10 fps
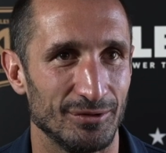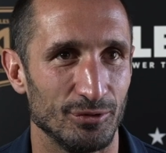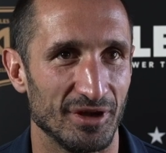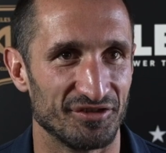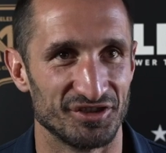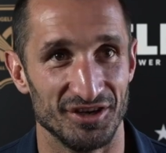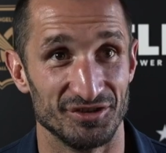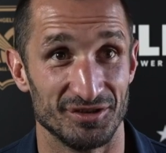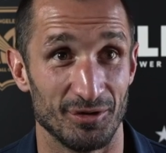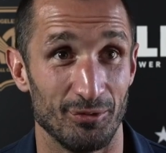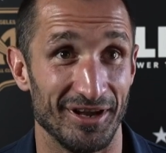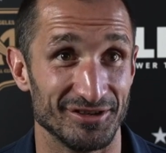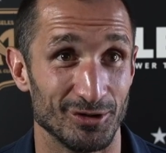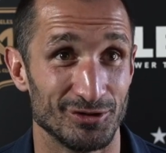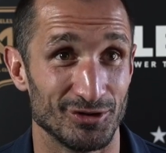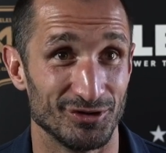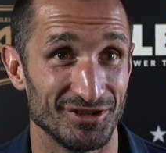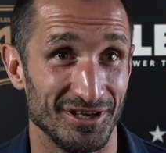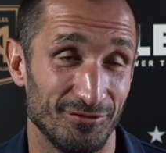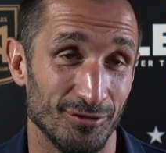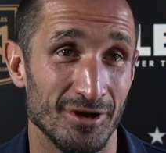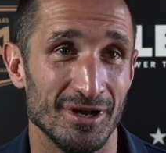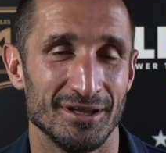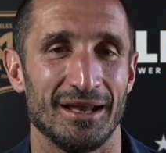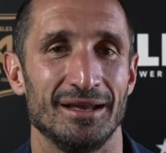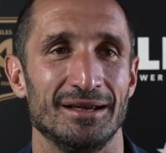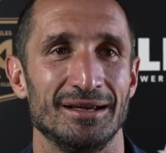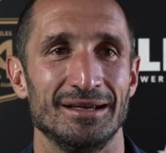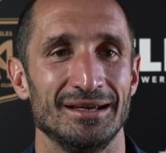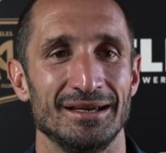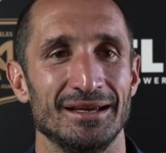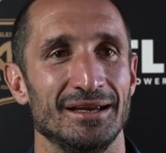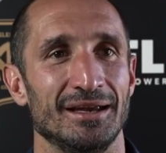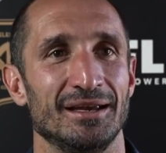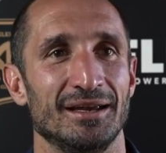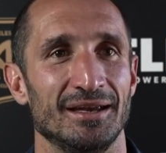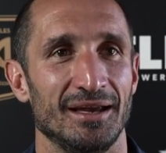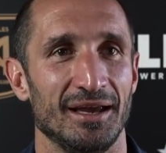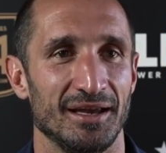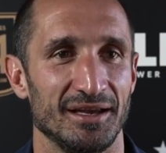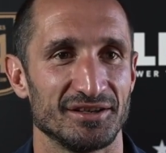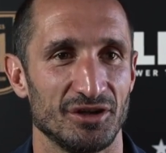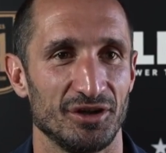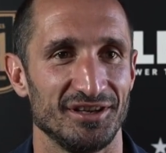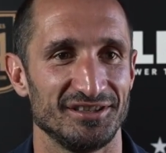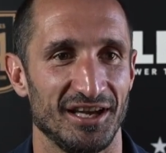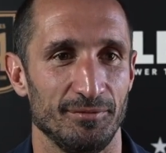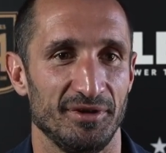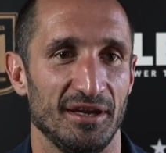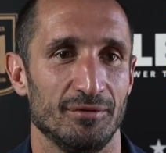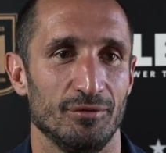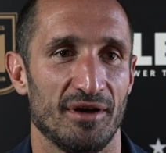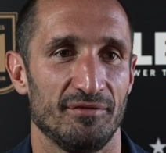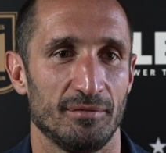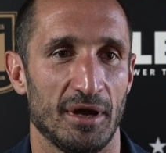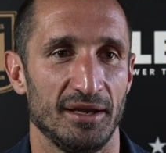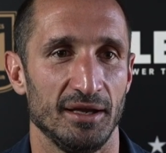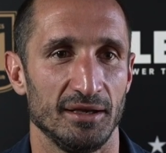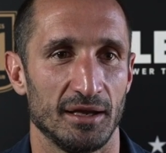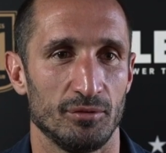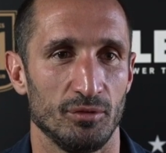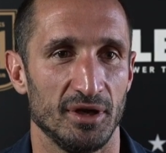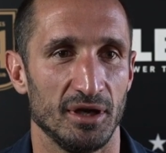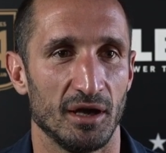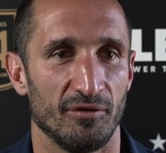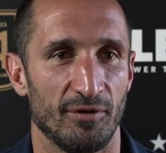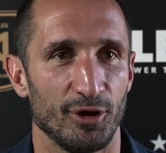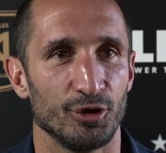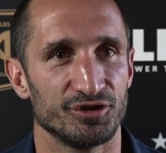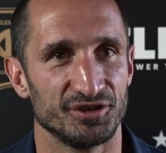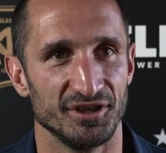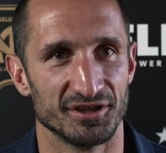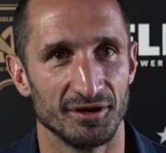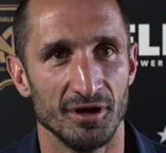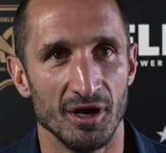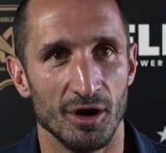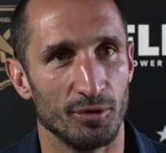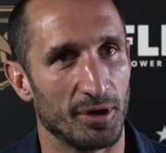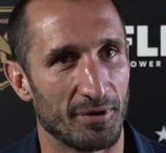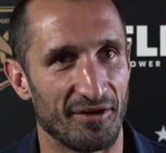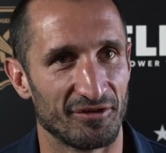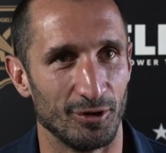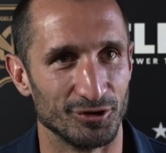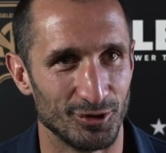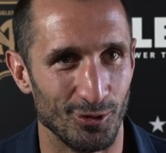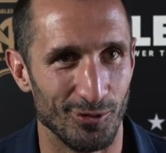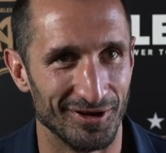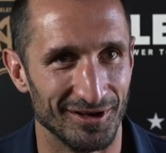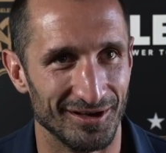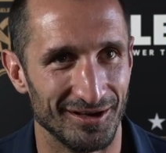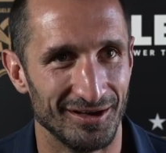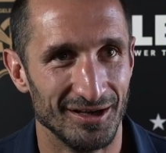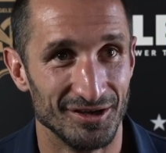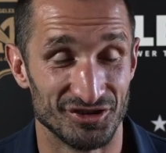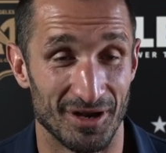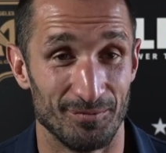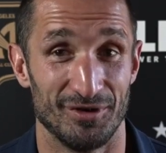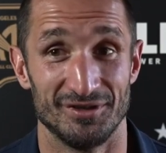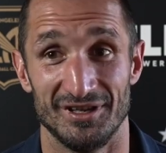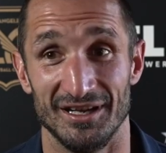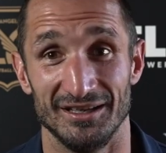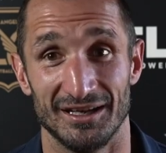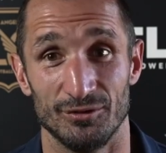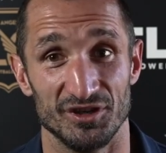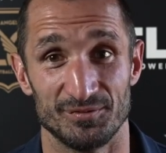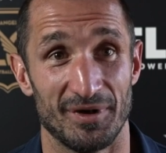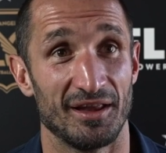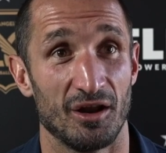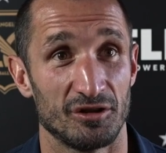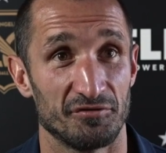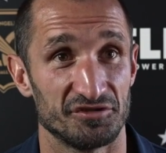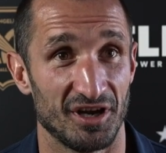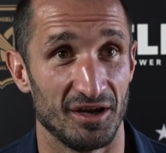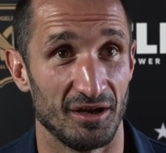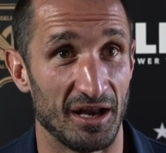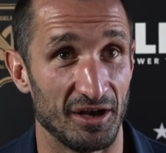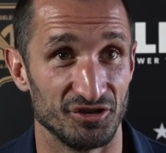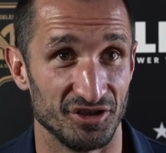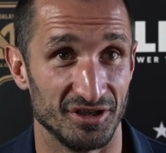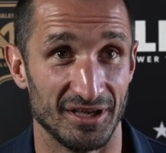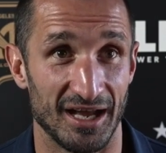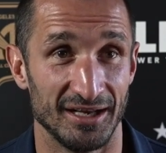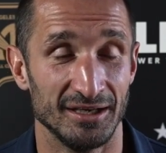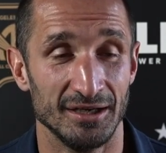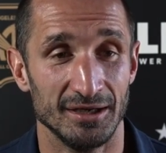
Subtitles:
We have changed or replaced also Sifu. Then it's not the same thing. I think that we did a very good season. We arrived close to win the Champions League, that we spent a lot of energy in that.